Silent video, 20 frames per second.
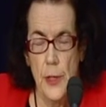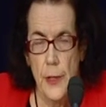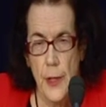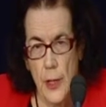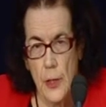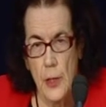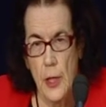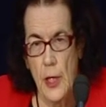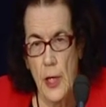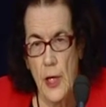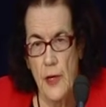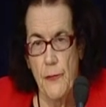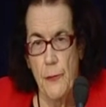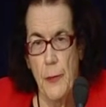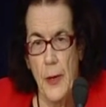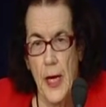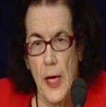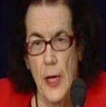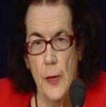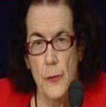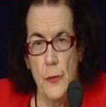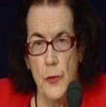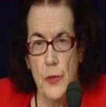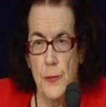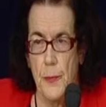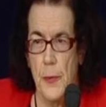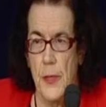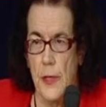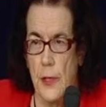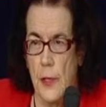Now, Clive Palmer
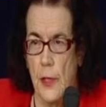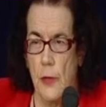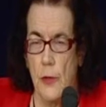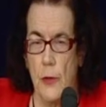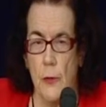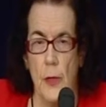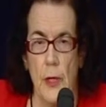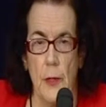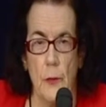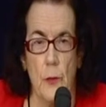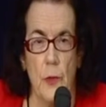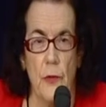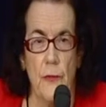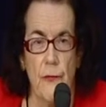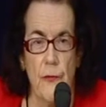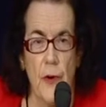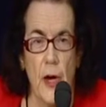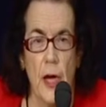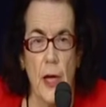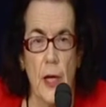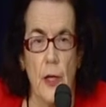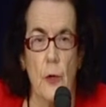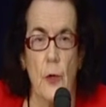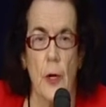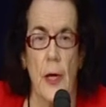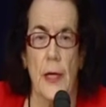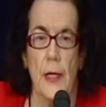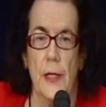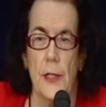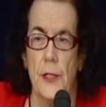has been going around with
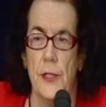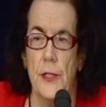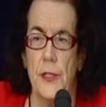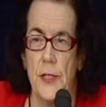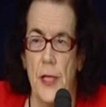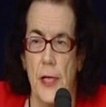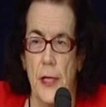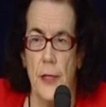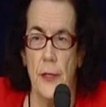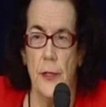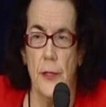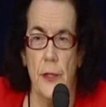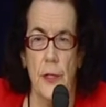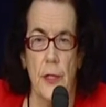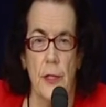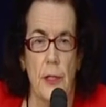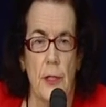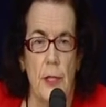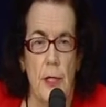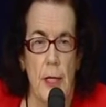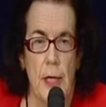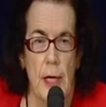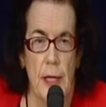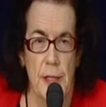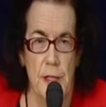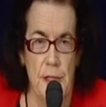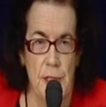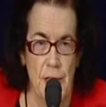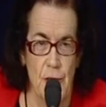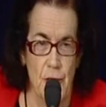firecrackers and
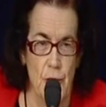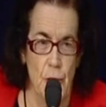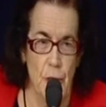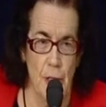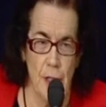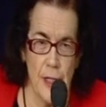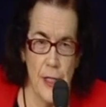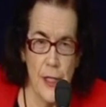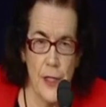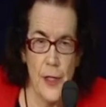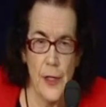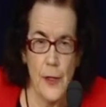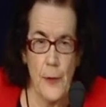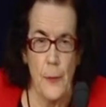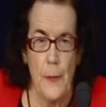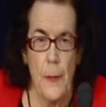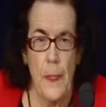essentially